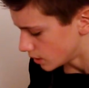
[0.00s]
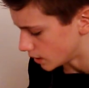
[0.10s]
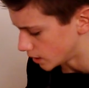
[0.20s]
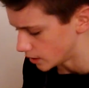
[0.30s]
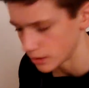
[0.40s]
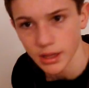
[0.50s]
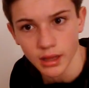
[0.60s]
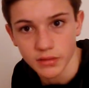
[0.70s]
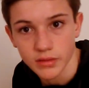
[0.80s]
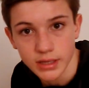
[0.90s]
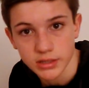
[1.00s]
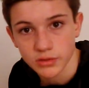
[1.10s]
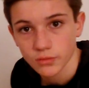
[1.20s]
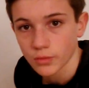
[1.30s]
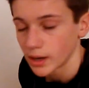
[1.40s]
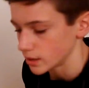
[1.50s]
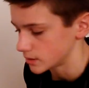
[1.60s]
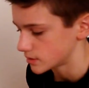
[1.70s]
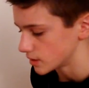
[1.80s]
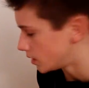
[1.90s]
And yeah, that's why
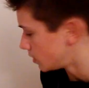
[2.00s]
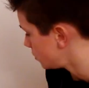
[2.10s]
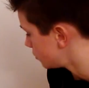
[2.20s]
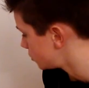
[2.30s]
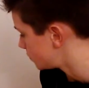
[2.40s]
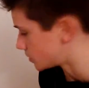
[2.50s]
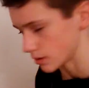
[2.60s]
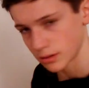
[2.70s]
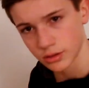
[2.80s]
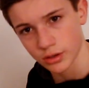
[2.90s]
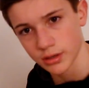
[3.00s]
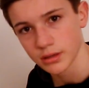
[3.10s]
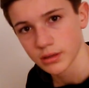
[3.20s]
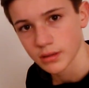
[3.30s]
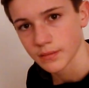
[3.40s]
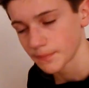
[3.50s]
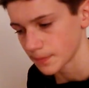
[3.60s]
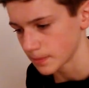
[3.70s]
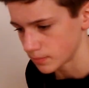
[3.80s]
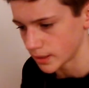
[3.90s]
I'd say YouTube is a good
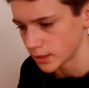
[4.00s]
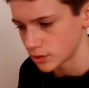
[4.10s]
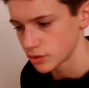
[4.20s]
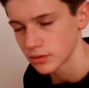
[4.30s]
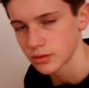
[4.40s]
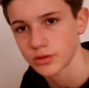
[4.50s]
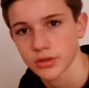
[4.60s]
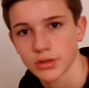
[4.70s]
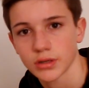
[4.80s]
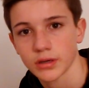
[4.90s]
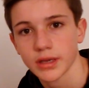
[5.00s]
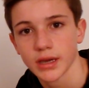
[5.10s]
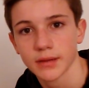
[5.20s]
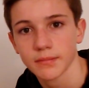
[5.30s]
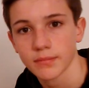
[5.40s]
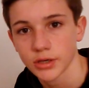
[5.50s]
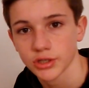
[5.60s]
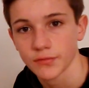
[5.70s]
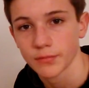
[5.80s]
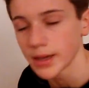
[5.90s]
place to get much
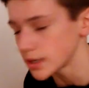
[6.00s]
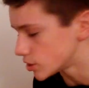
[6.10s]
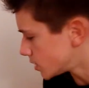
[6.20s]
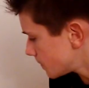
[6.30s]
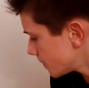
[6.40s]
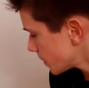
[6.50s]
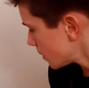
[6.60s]
information.